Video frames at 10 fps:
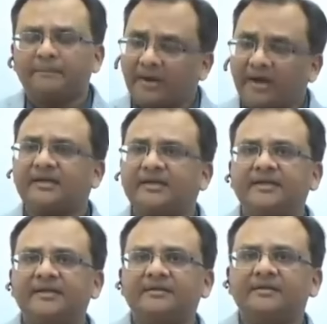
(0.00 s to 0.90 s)

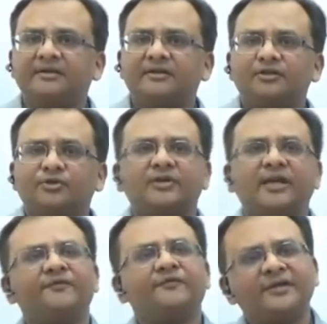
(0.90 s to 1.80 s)
partly through
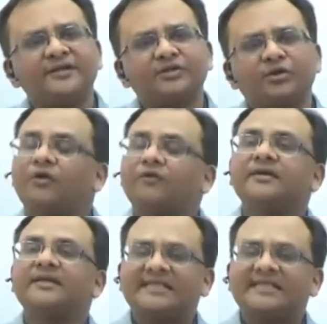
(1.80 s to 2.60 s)
the efforts of